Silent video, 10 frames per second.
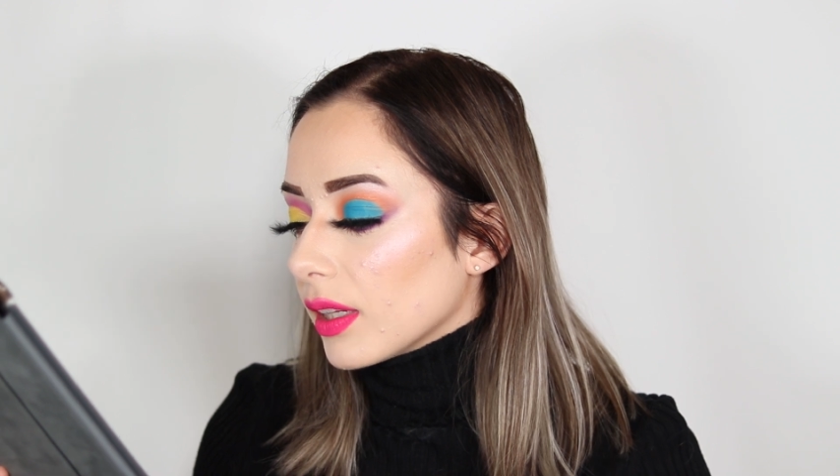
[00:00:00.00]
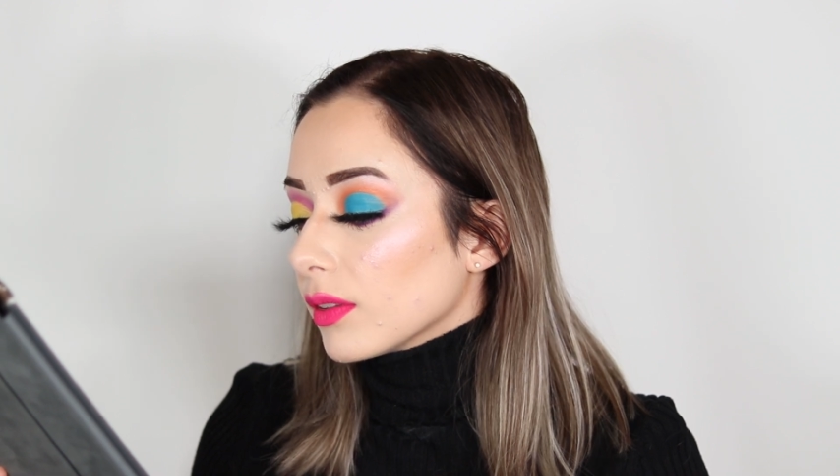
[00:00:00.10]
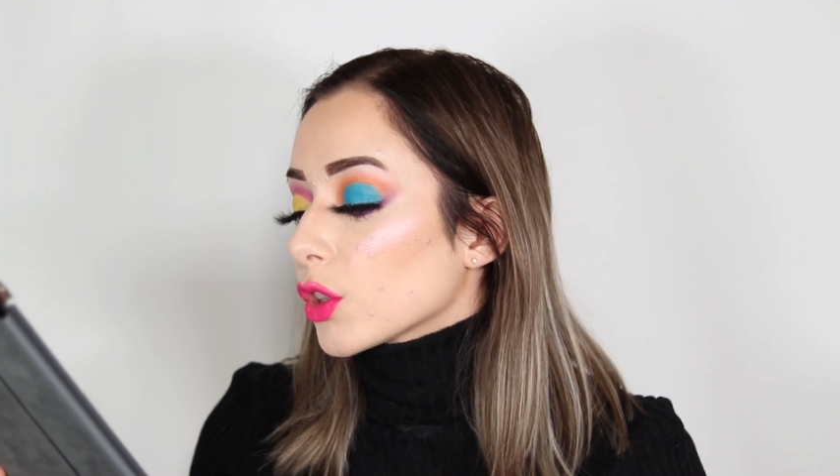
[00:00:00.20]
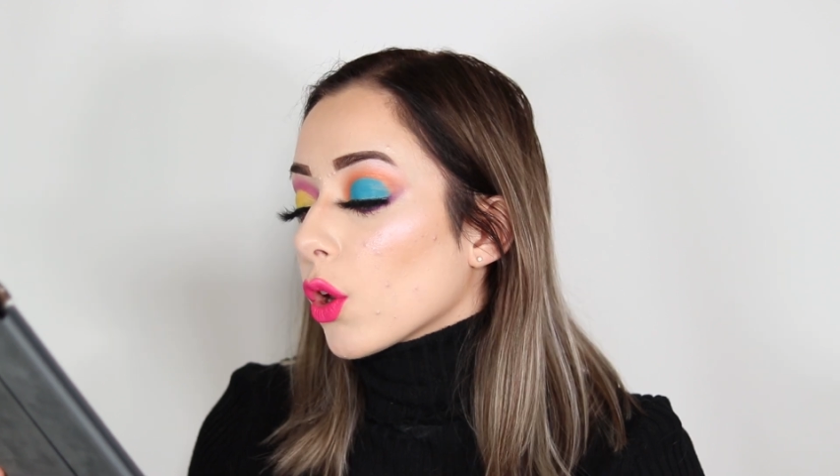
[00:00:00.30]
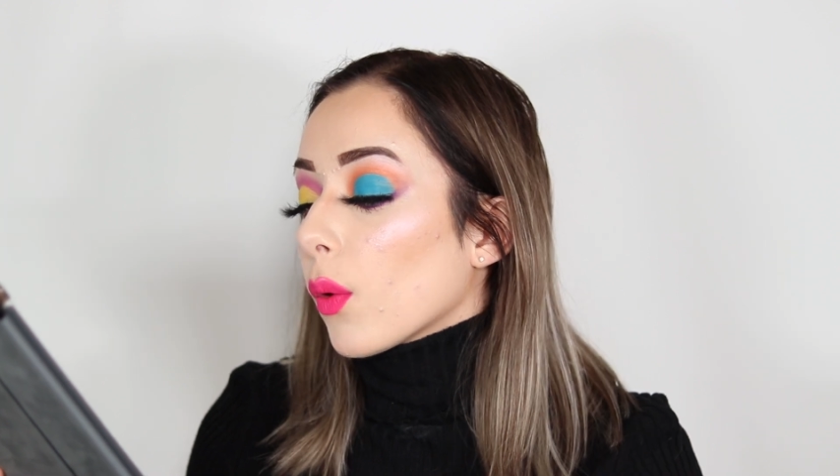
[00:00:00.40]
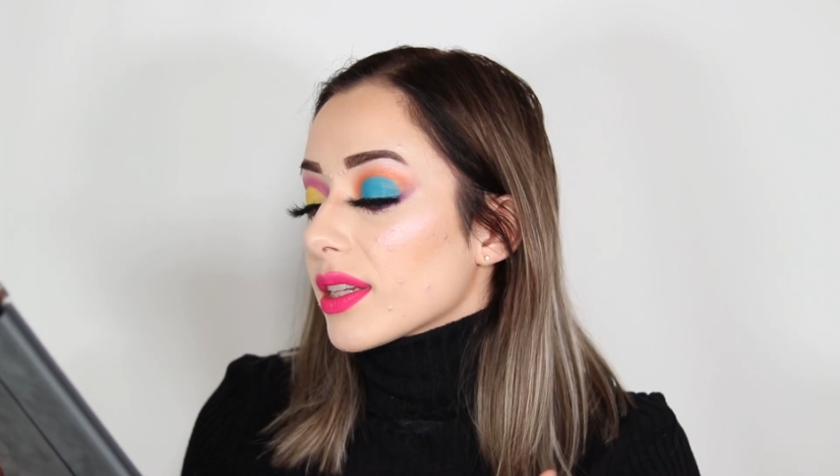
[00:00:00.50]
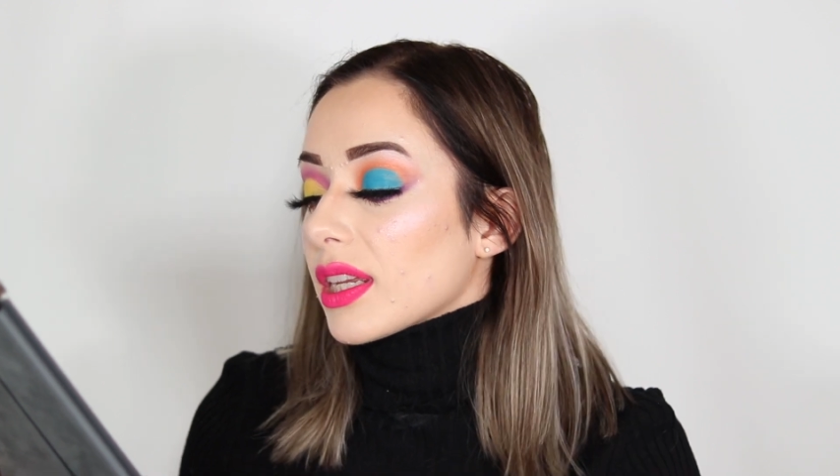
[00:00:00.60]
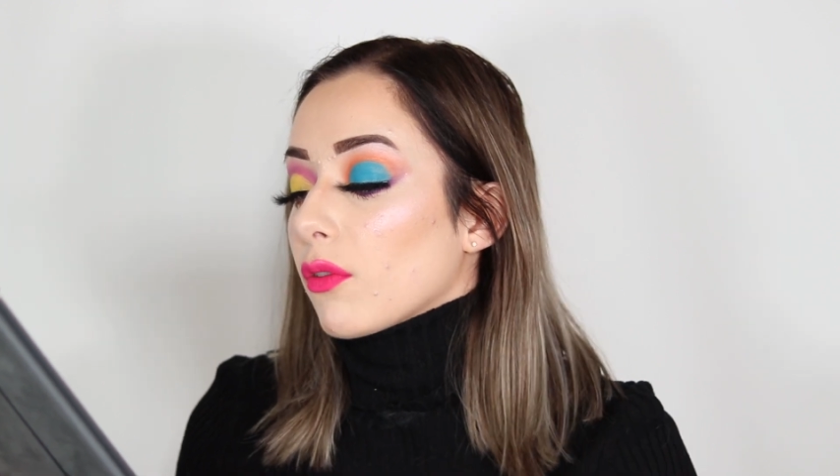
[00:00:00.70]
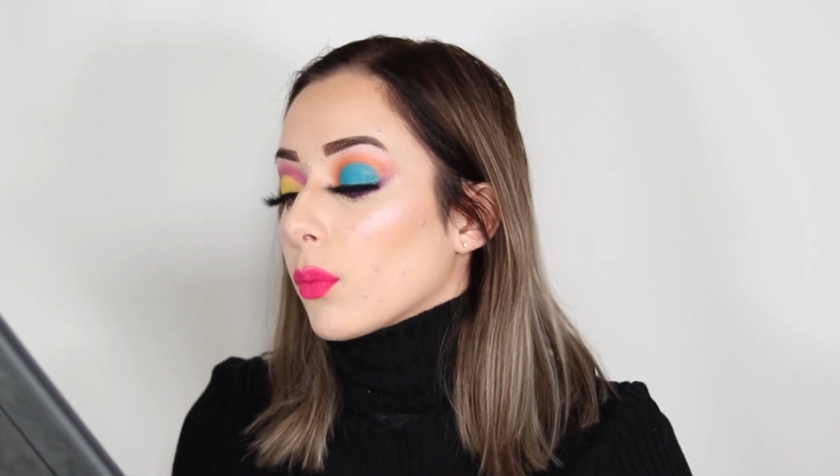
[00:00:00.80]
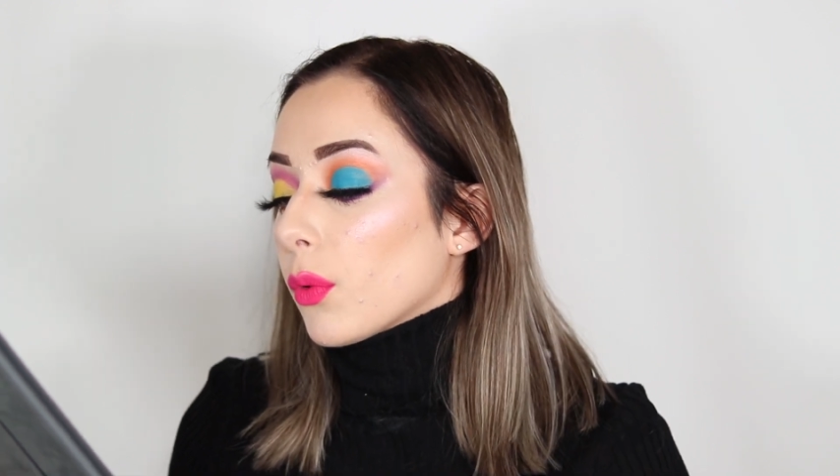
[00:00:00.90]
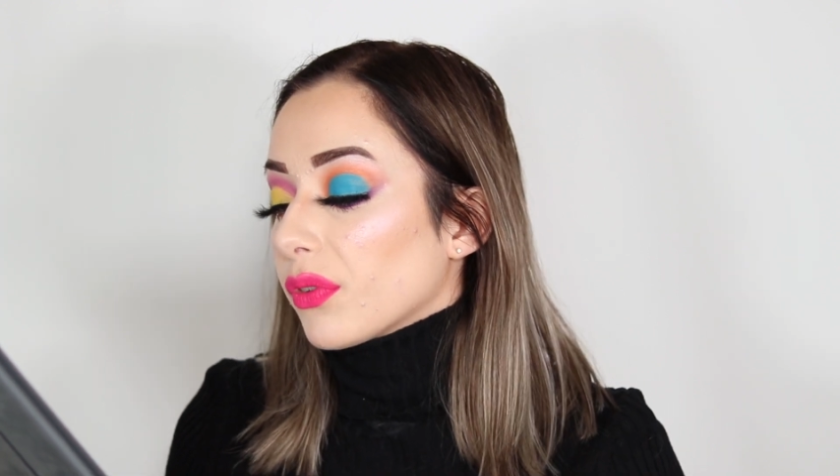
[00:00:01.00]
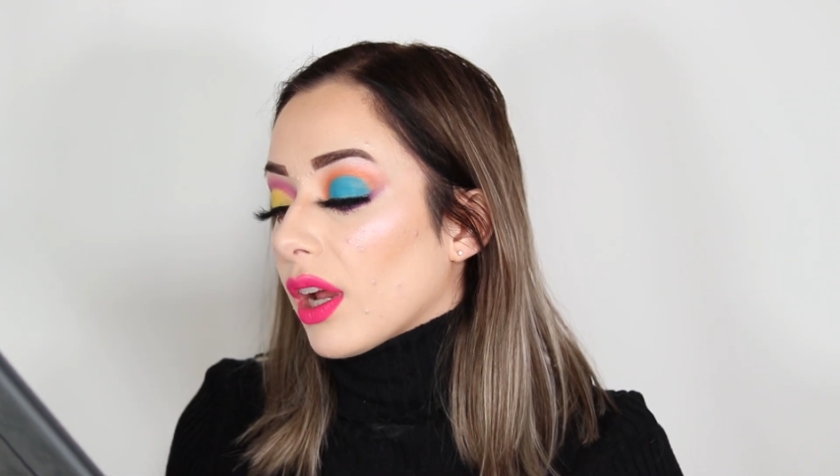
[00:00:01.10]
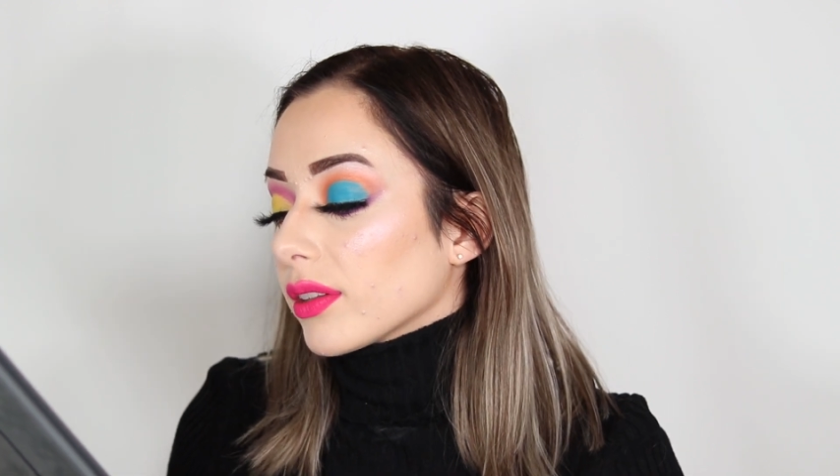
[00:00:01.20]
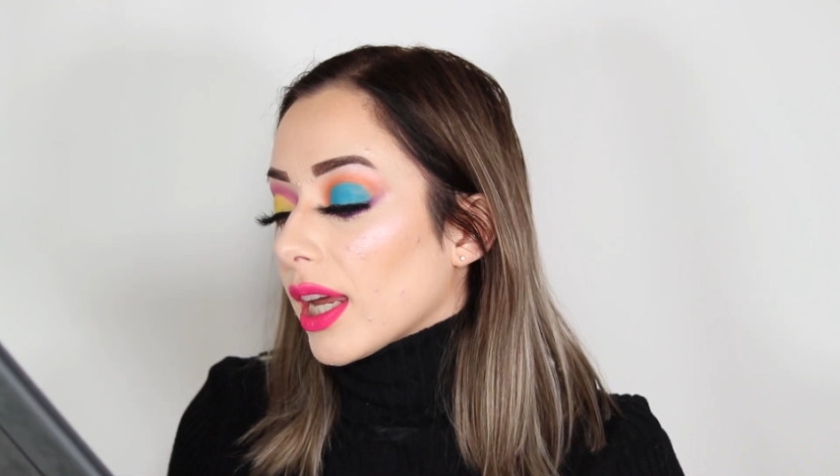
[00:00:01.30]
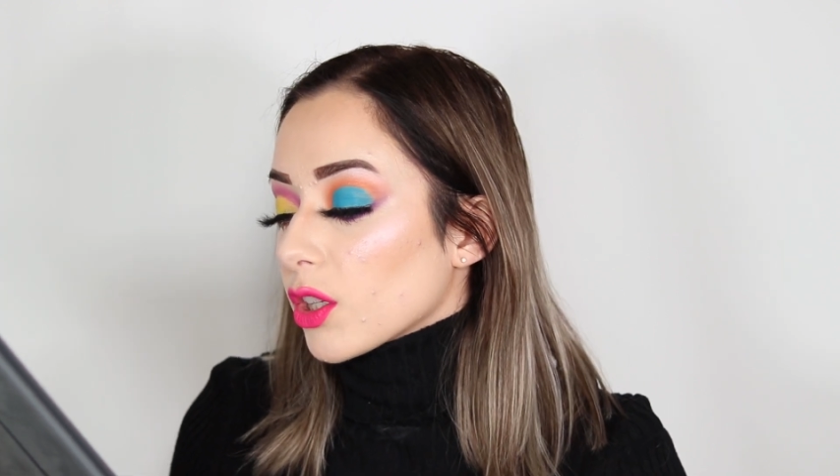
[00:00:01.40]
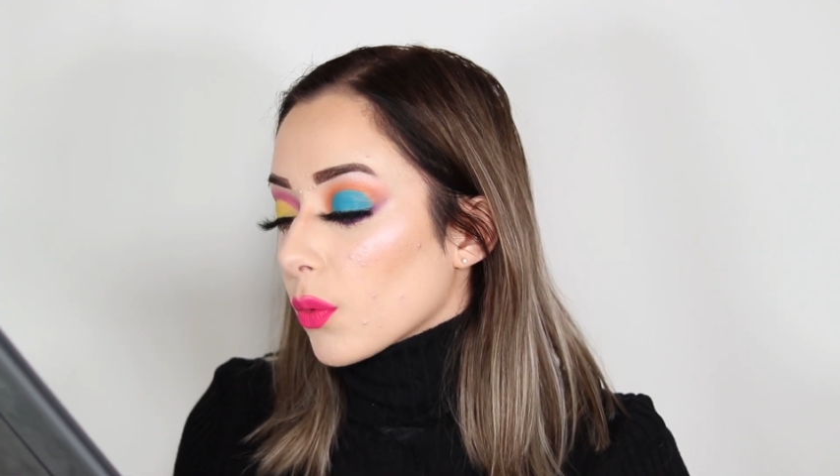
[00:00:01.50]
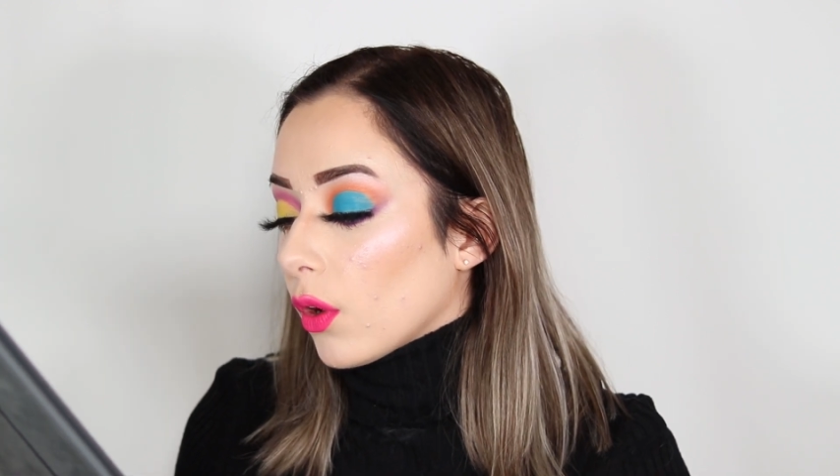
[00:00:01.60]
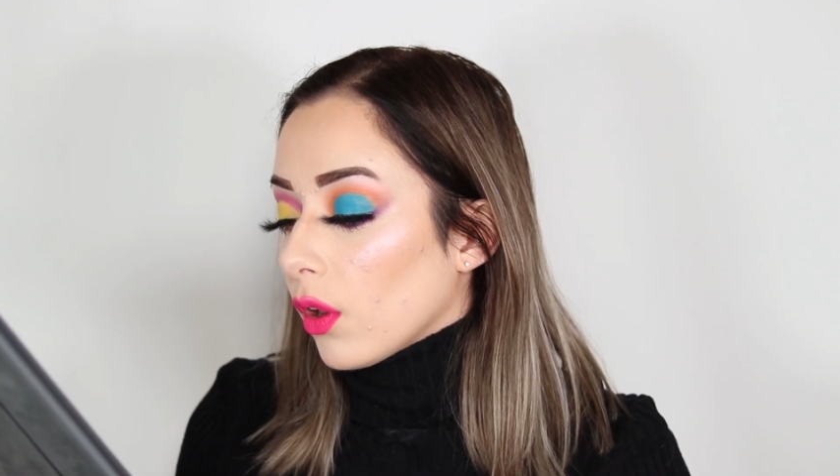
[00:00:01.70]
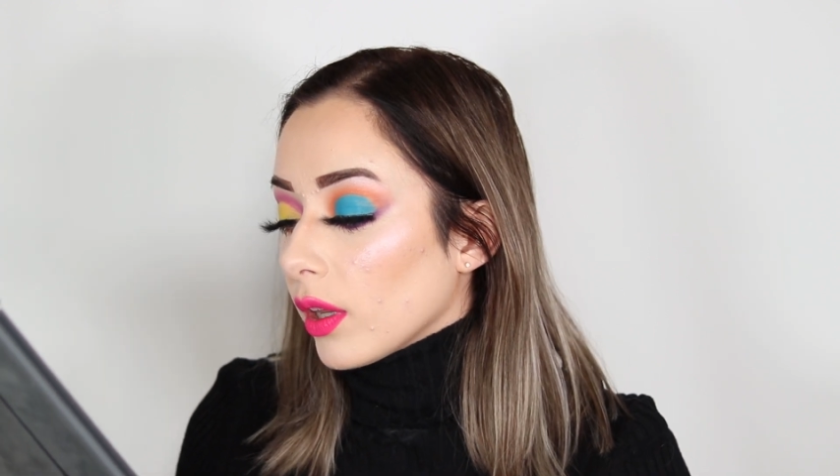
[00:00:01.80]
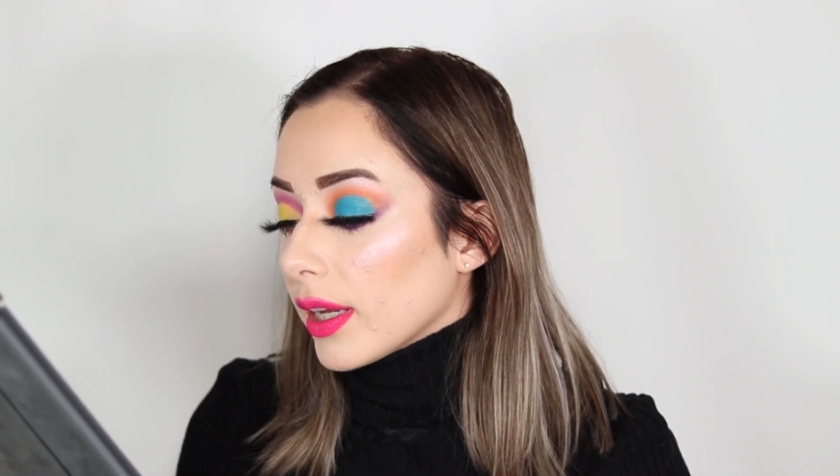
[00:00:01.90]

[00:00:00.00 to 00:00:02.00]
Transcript: So is Kevin Murphy all natural?